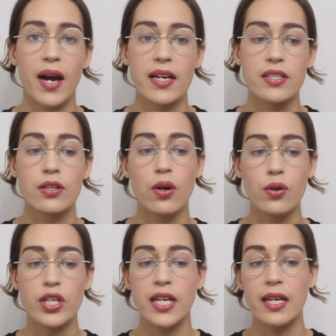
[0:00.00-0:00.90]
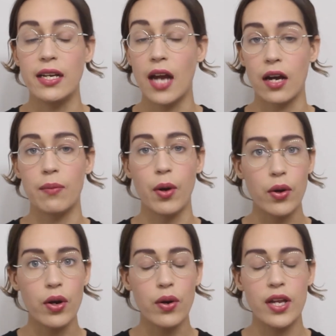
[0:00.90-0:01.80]
by Satoshi
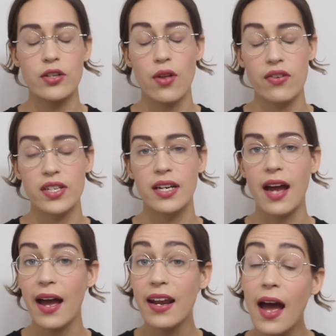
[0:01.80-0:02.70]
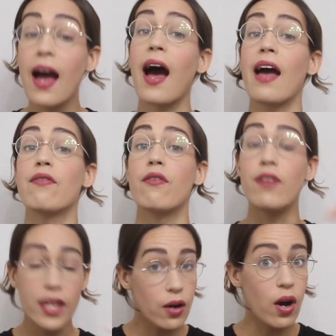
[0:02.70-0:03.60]
Nakamoto in 2009. I have a
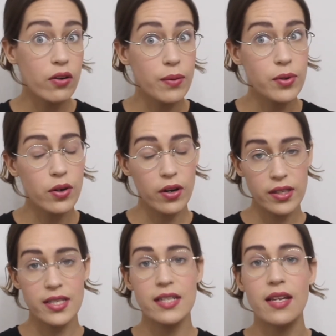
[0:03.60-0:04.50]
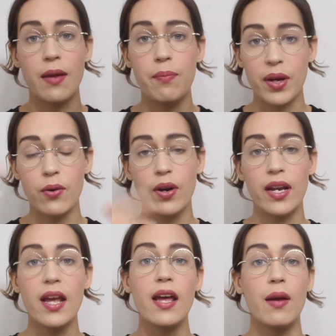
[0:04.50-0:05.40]
video on cryptocurrencies and
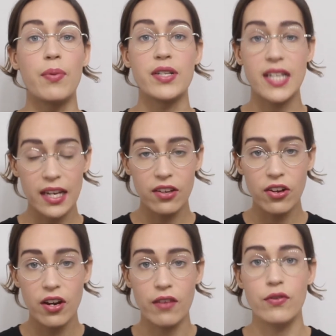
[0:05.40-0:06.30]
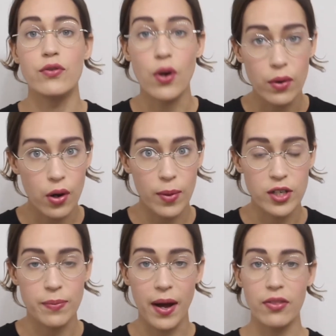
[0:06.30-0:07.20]
Bitcoin in particular. If you don't know
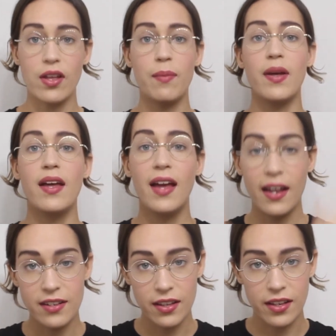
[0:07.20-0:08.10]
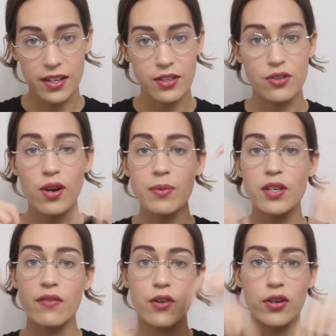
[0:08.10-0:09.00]
much about them, head to the link in
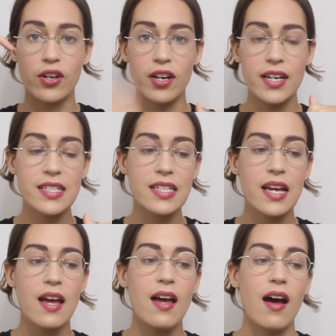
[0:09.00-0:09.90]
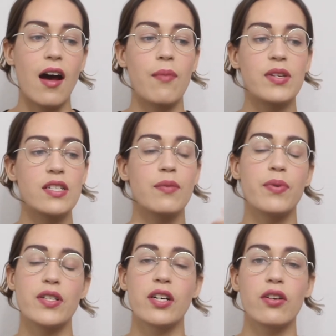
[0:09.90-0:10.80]
description if you're curious. Um, this is a
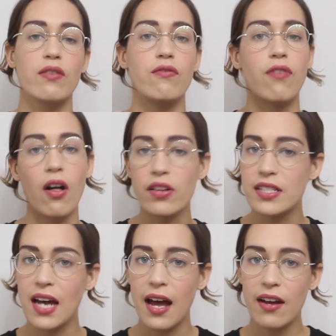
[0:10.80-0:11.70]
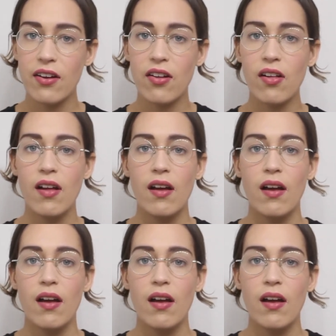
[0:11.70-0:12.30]
particularly volatile